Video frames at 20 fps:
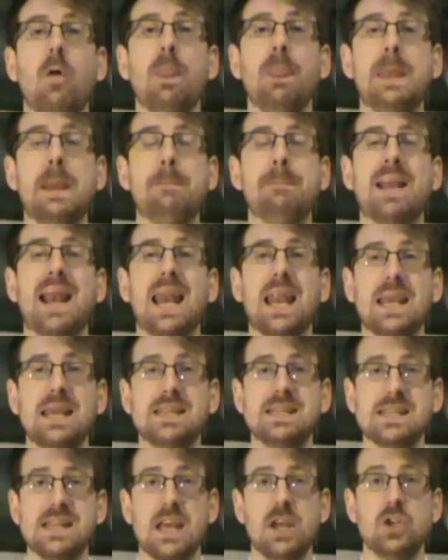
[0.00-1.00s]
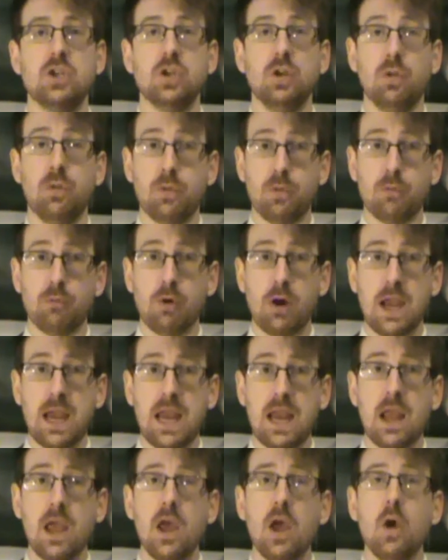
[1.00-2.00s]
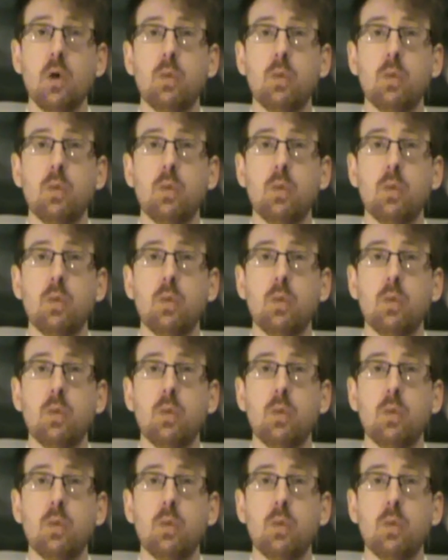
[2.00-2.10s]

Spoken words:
on the PlayStation 3,